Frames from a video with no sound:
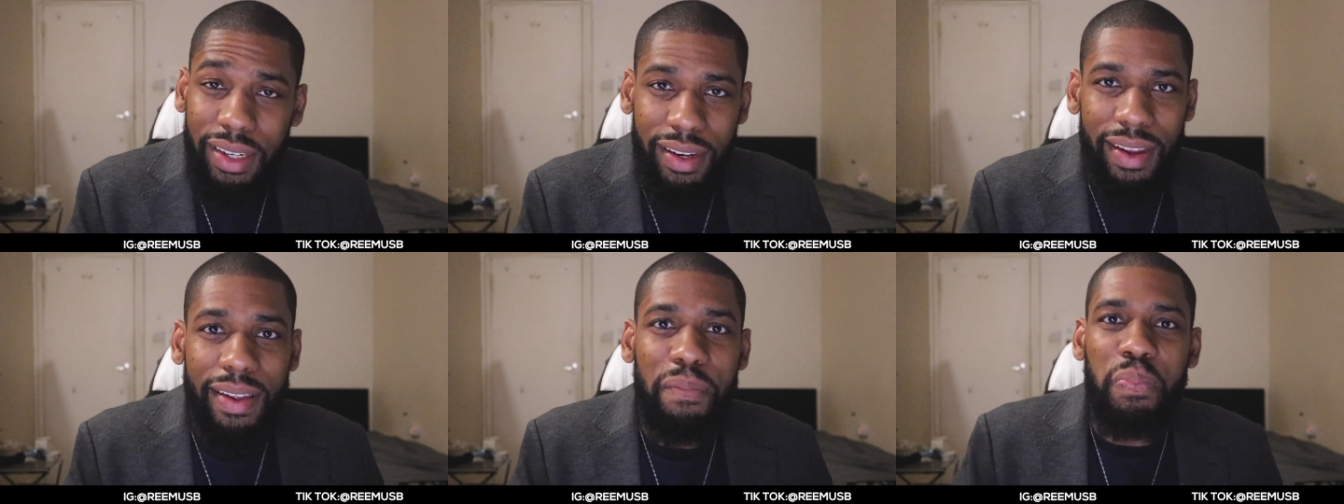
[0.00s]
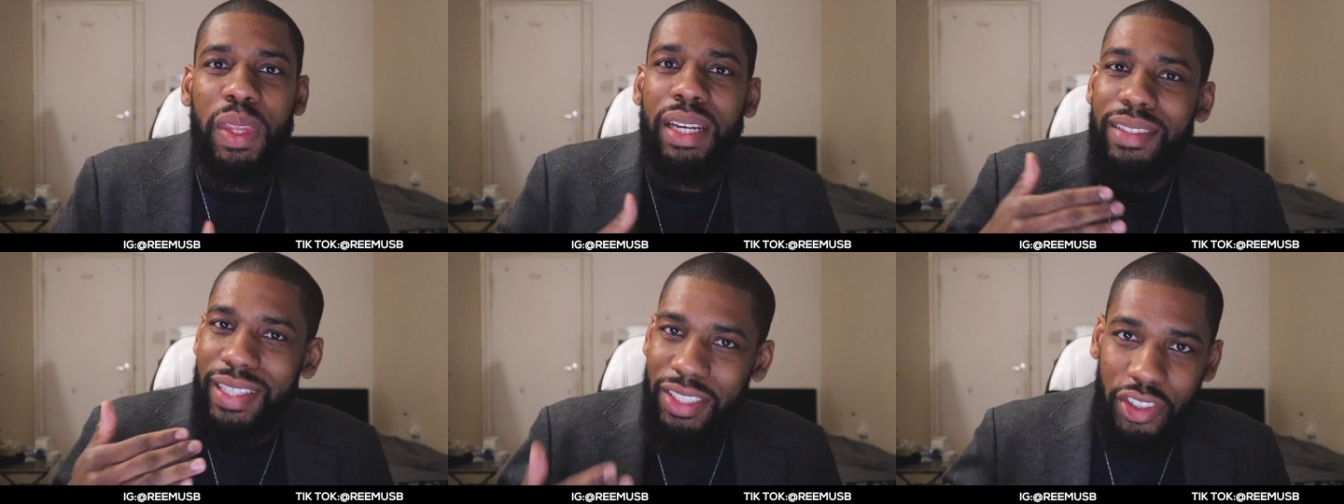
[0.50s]
internet
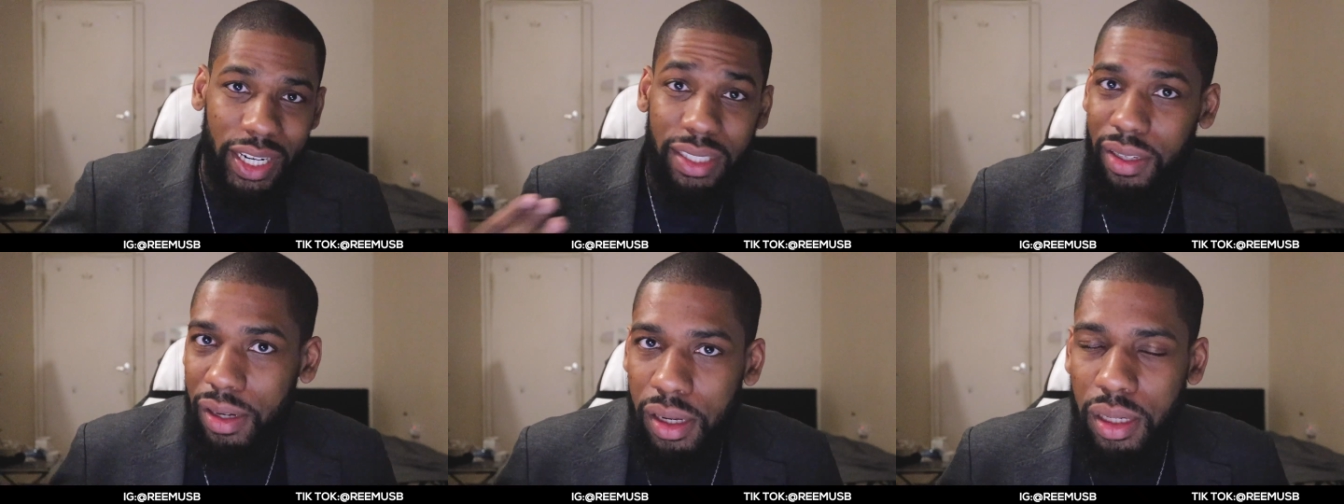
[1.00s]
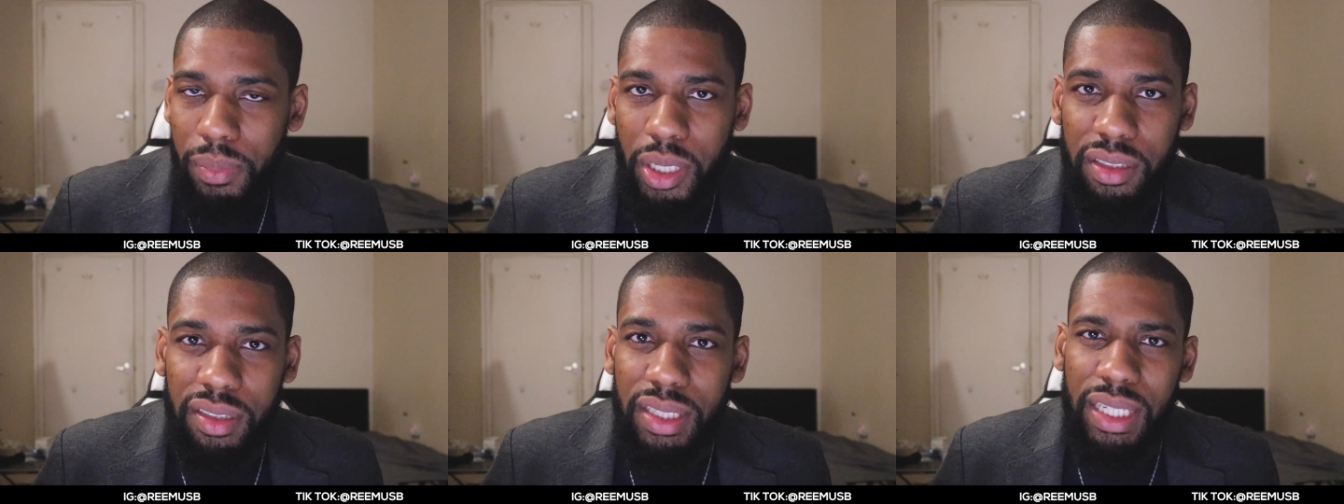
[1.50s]
to try to learn it
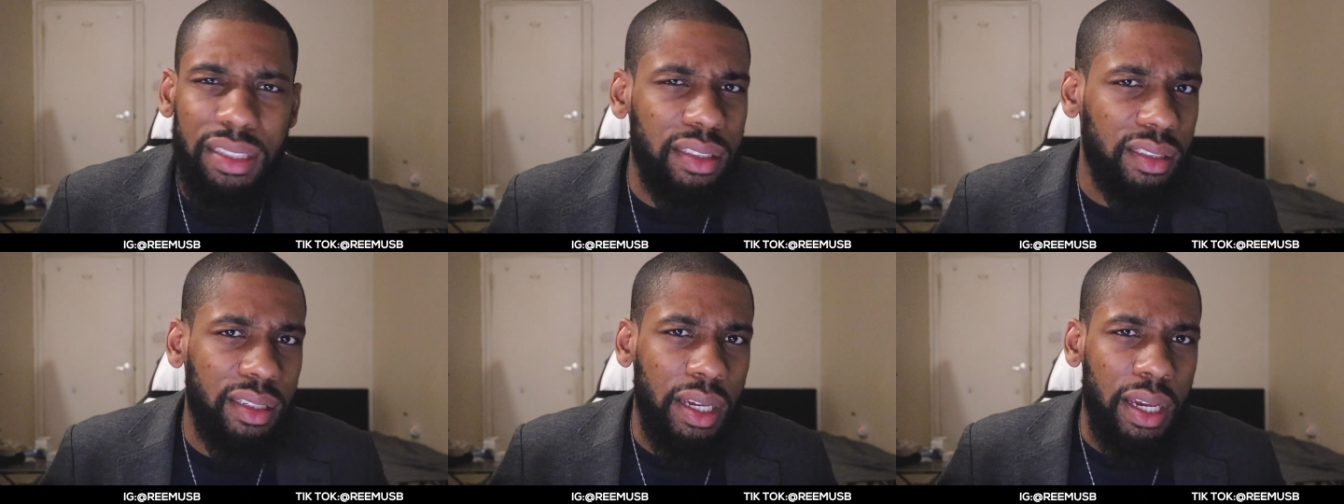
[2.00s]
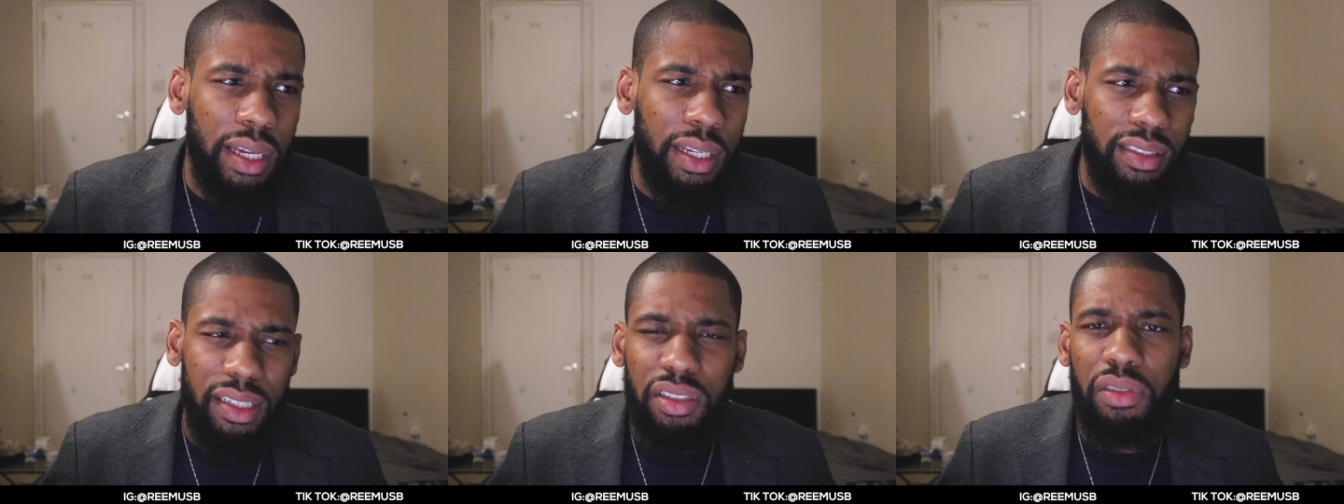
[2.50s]
because there's a
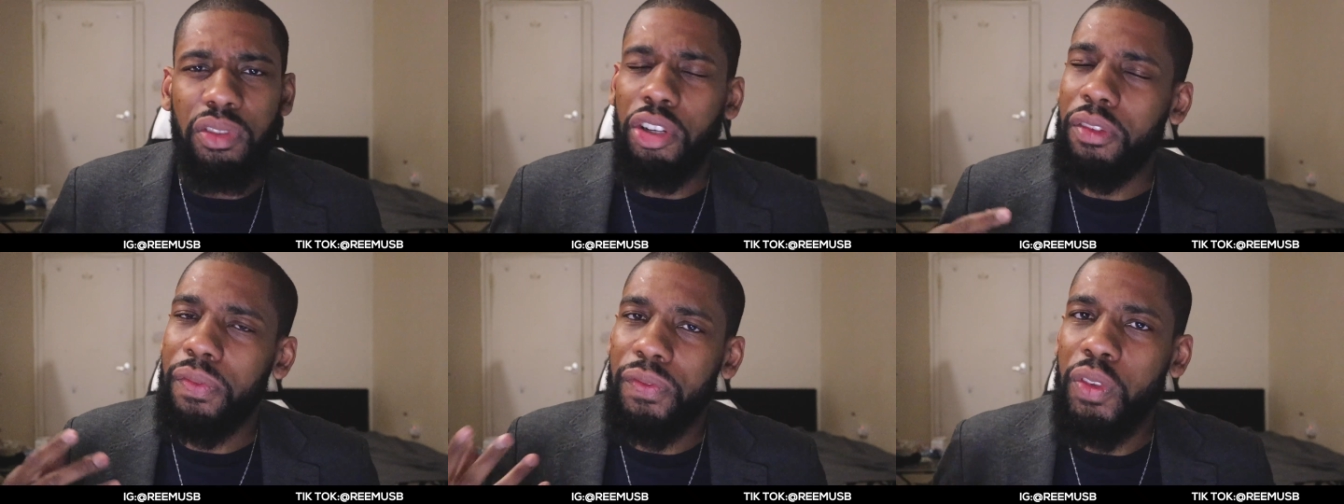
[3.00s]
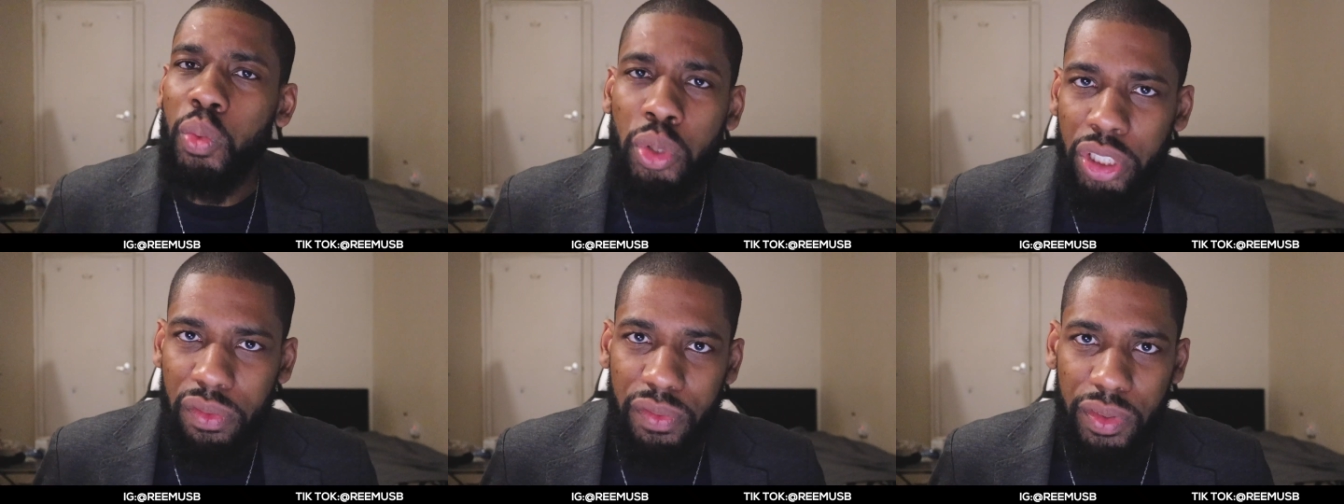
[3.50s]
sense of
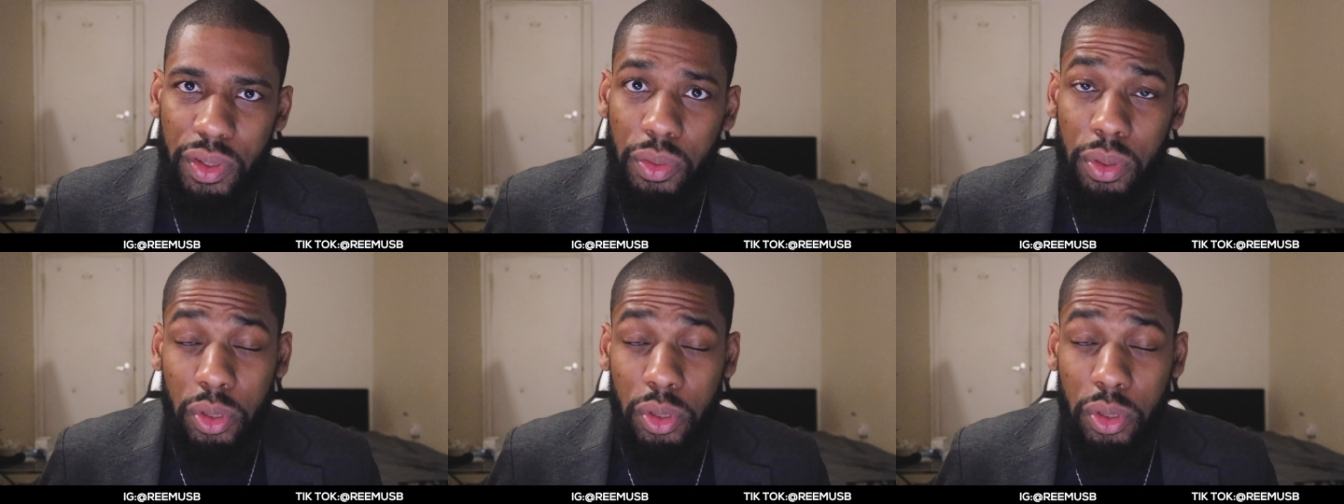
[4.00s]
confusion for you.